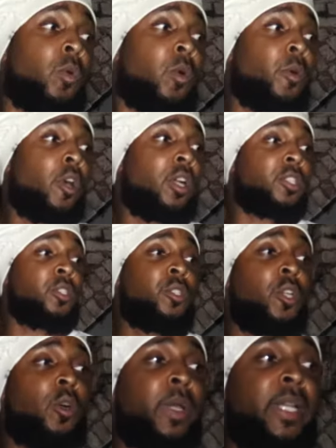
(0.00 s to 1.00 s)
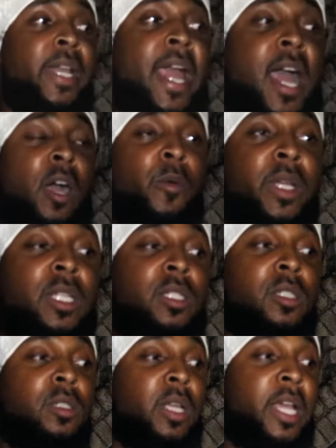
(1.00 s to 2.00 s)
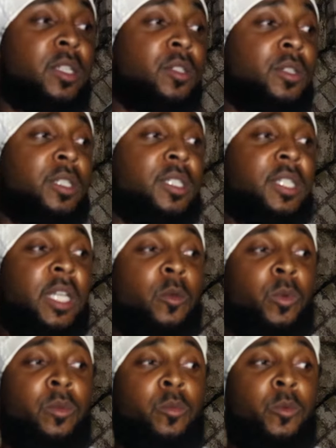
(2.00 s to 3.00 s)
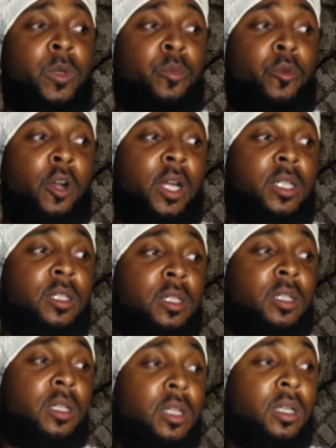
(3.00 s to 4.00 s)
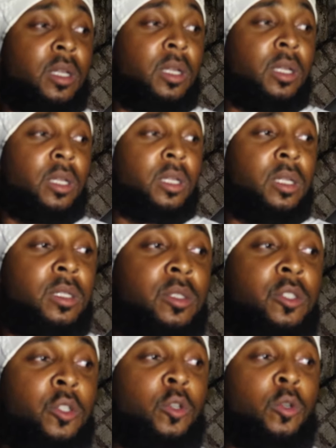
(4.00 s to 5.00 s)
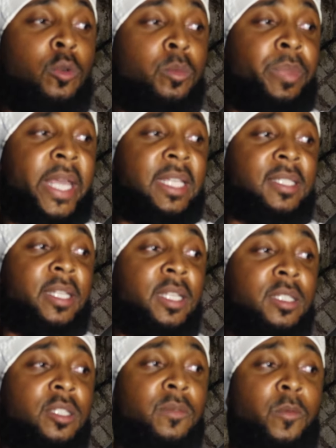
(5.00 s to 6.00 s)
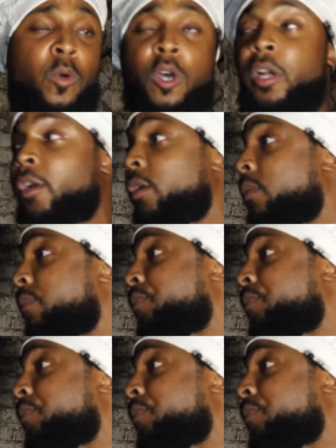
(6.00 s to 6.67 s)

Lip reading: What we're also doing now is, as you can see, we brought two basins of water.